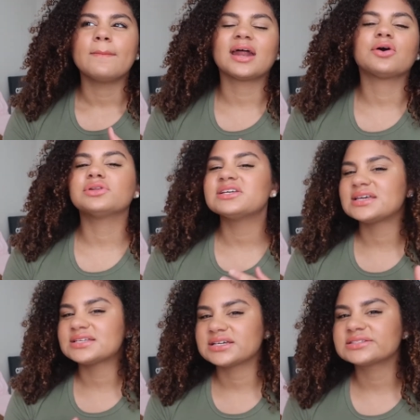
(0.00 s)
But I only
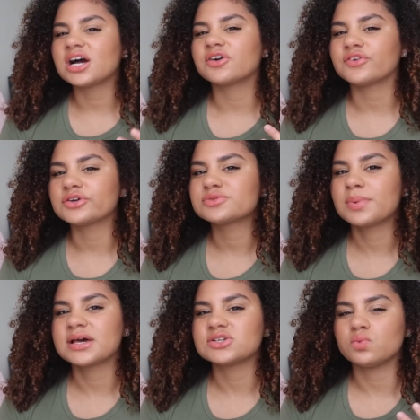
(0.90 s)
say TikTok first
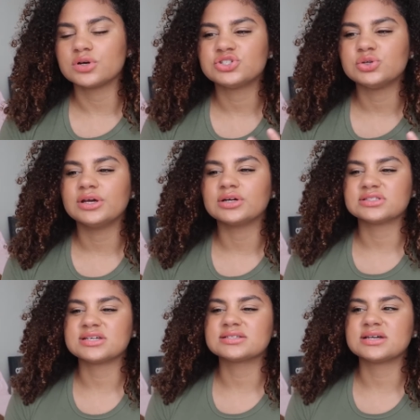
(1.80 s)
because once you get
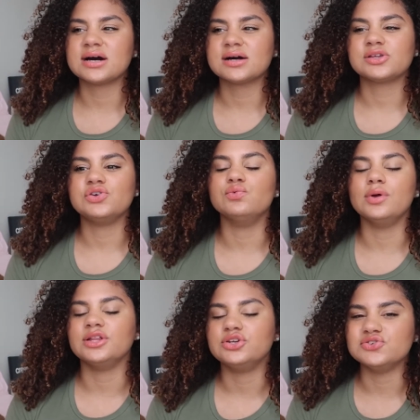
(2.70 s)
on TikTok, you
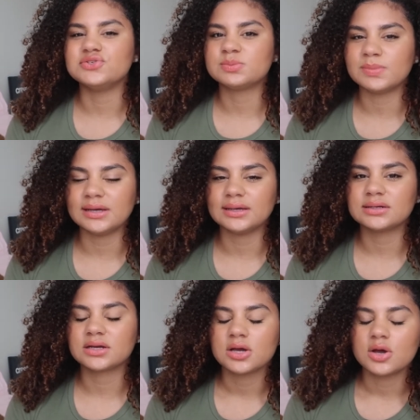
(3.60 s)
really do
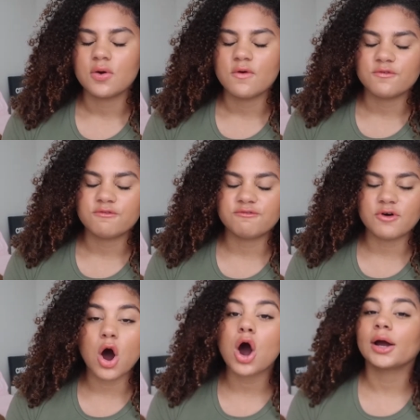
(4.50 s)
spend
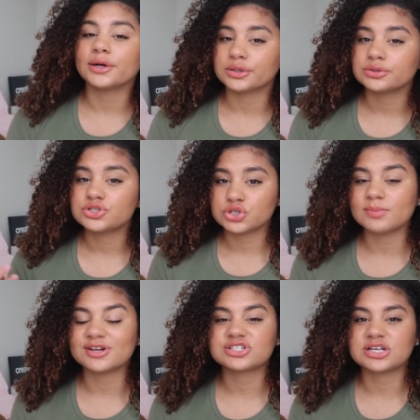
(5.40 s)
far too
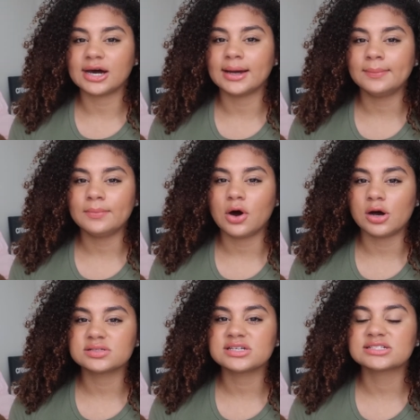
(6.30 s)
much time
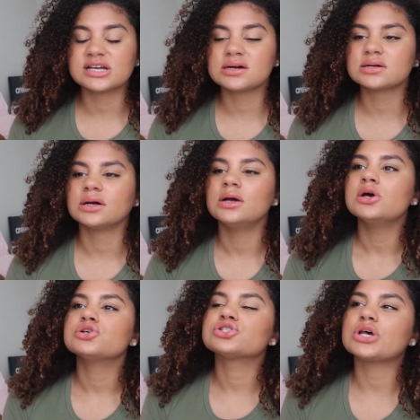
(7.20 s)
on TikTok.
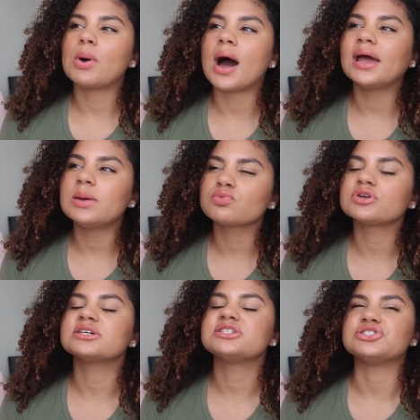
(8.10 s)
So I am
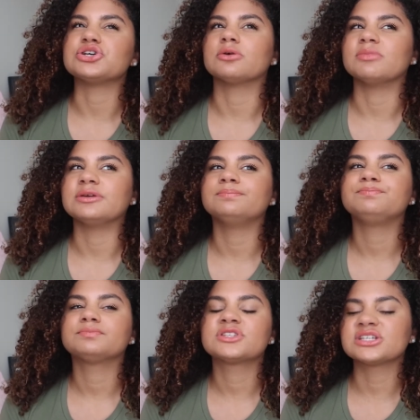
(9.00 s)
really determined
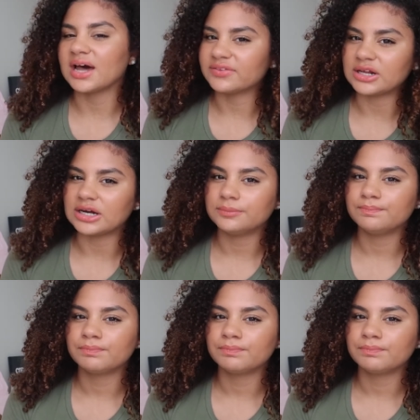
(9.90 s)
to cut that out.